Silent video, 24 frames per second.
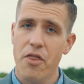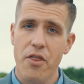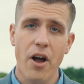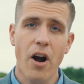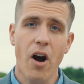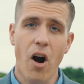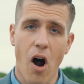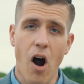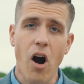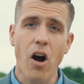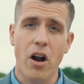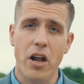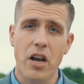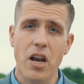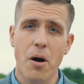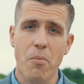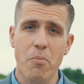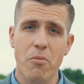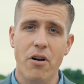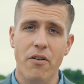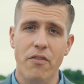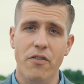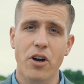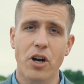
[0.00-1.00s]
there are a
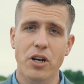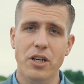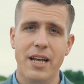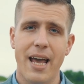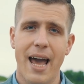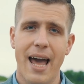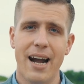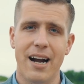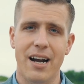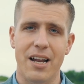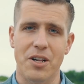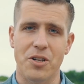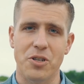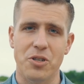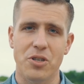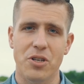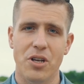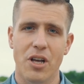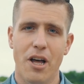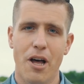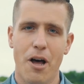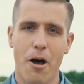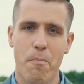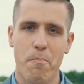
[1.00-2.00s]
number of good
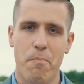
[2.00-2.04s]
candidates,